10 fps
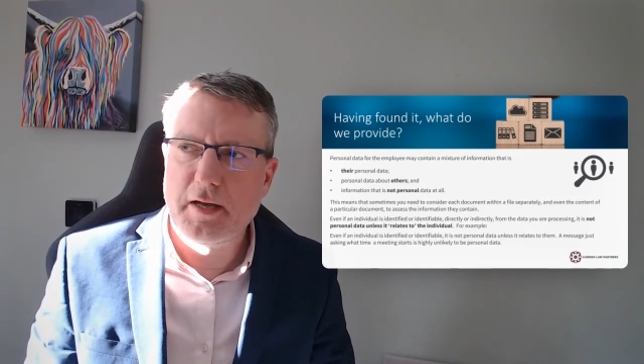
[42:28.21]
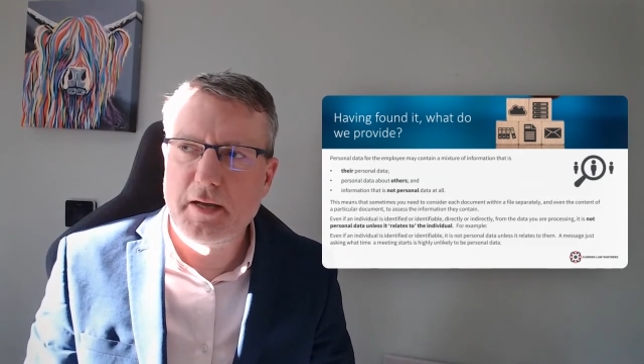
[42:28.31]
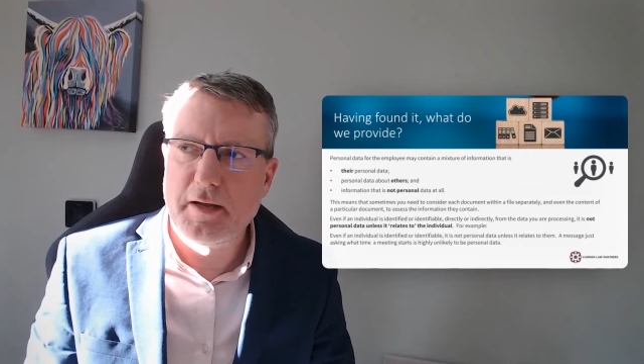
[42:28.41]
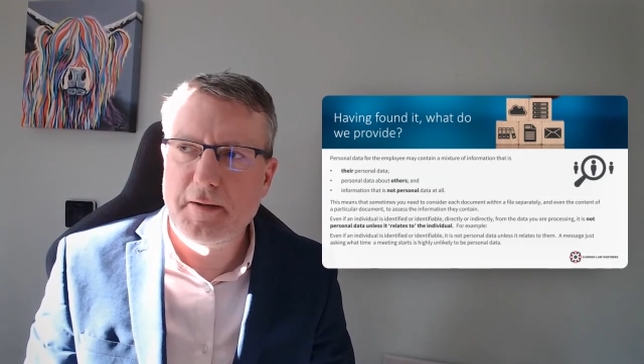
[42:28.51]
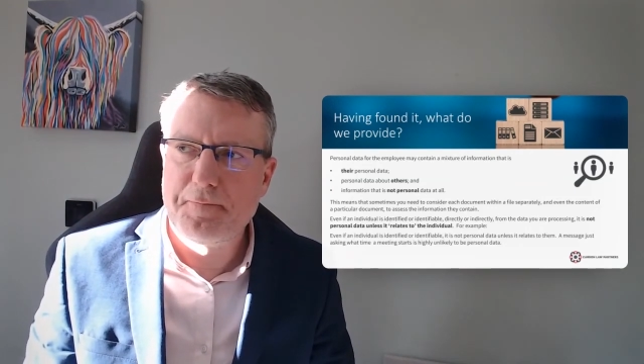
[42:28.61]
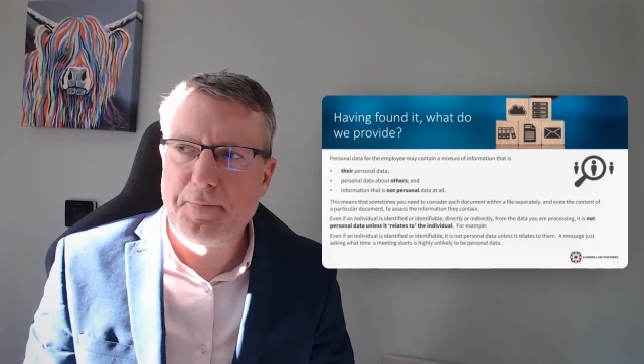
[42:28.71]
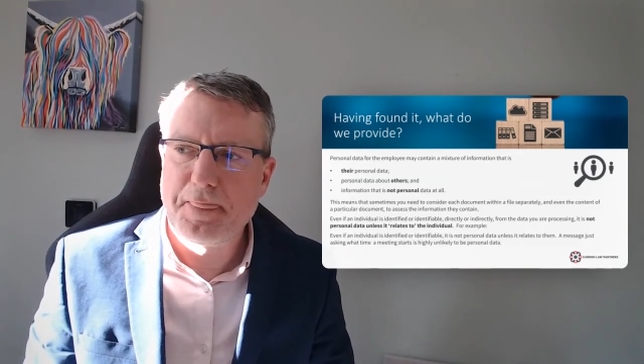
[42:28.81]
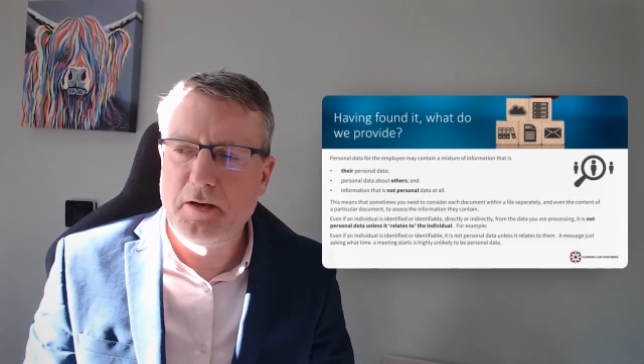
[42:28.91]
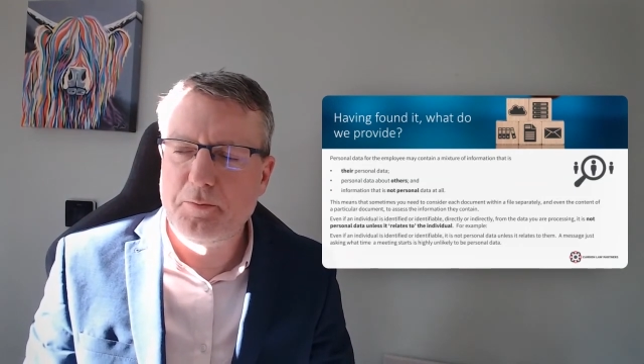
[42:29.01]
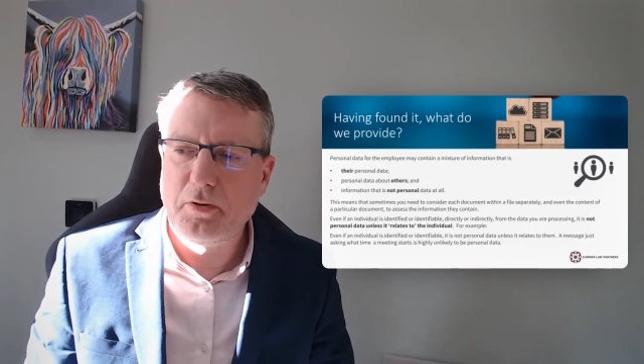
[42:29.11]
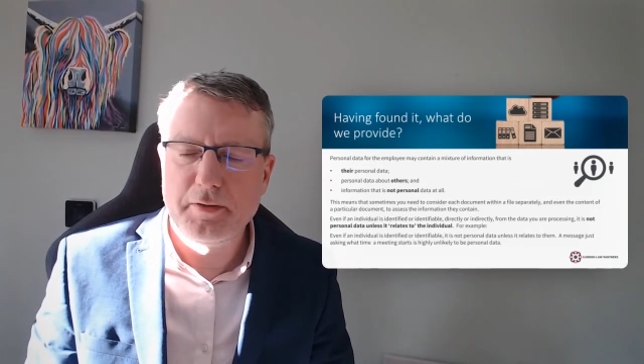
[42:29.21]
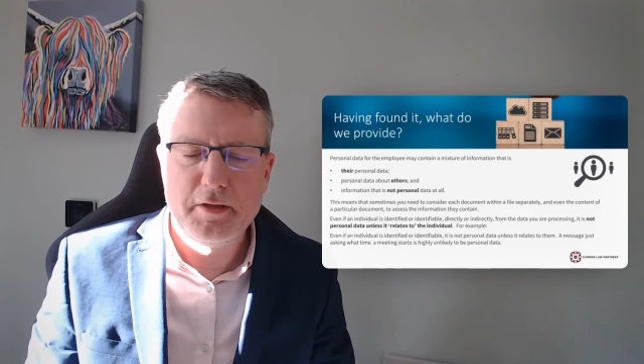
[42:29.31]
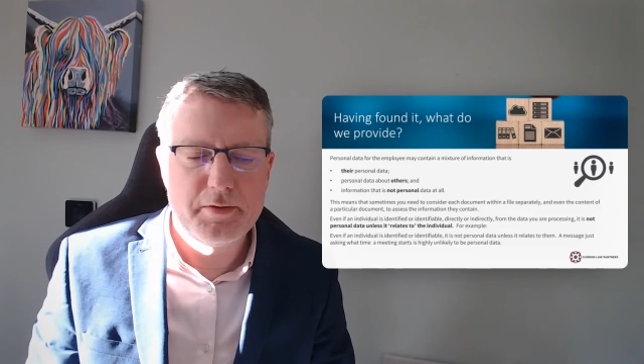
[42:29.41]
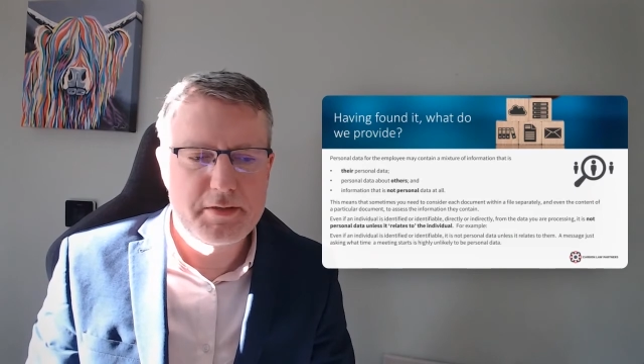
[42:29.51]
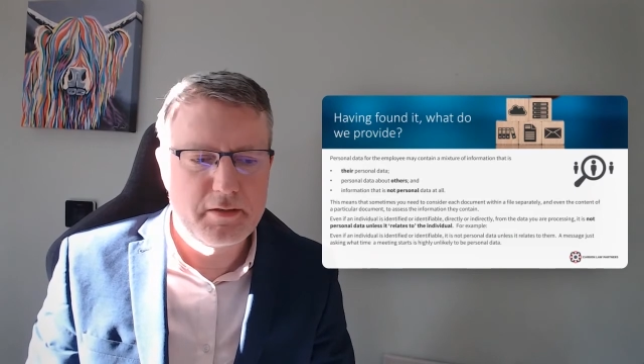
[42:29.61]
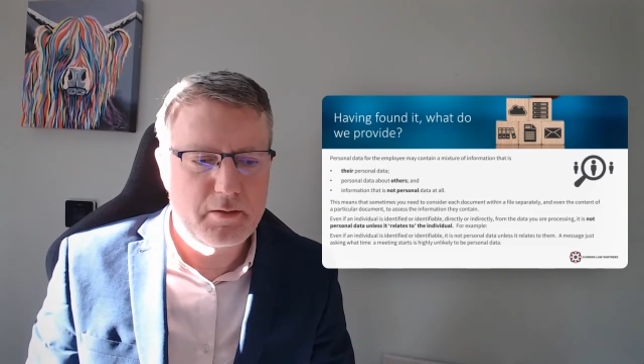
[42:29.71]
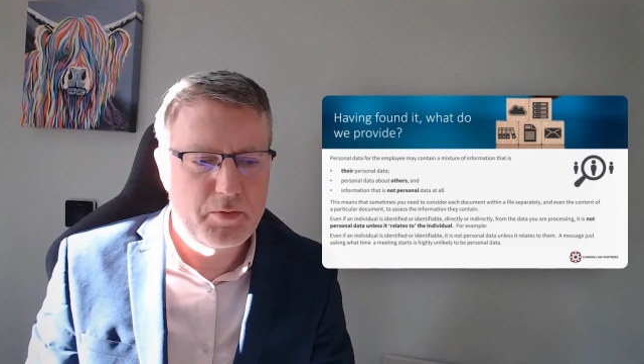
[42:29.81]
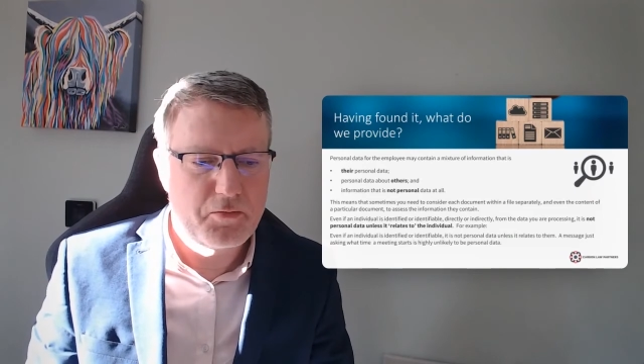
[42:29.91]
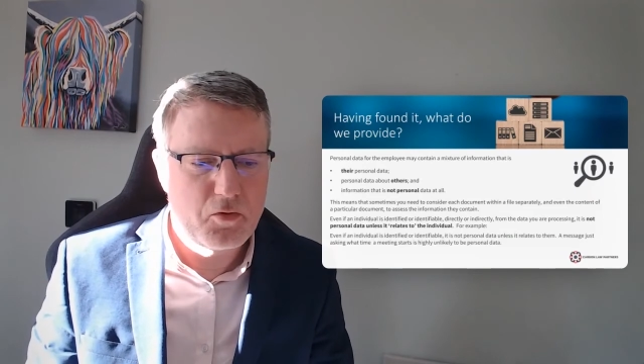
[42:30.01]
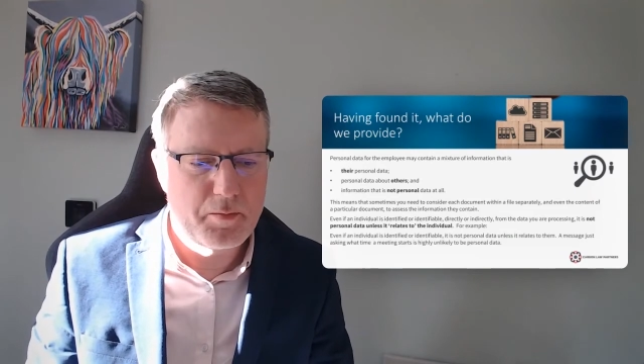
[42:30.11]
an employee who is
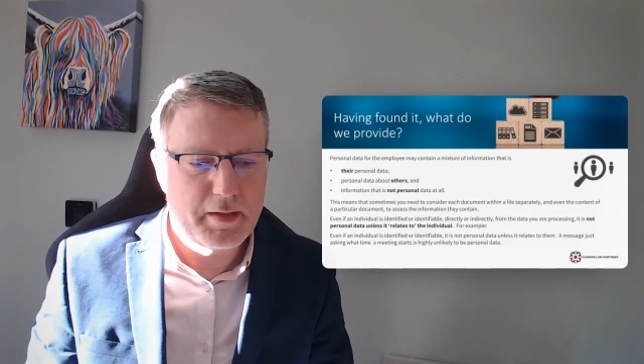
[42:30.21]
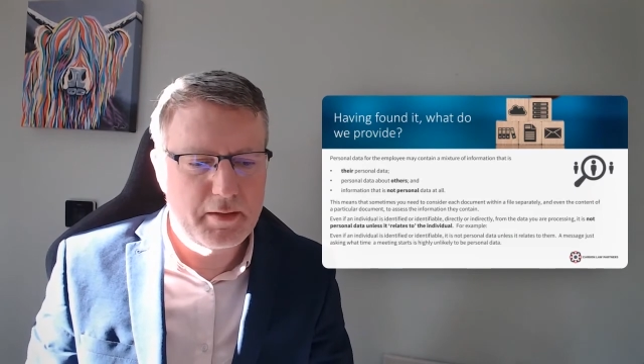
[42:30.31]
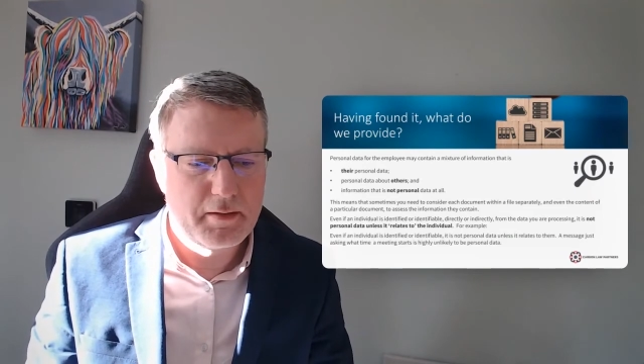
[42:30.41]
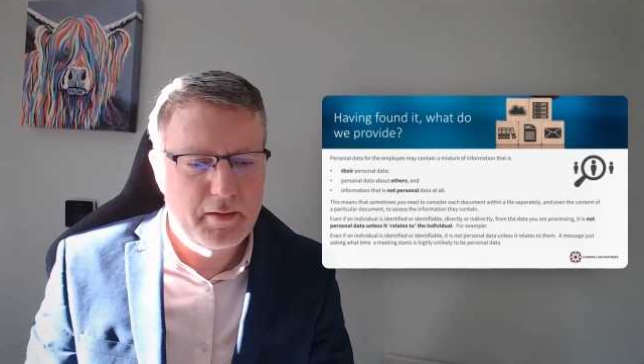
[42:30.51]
underperforming,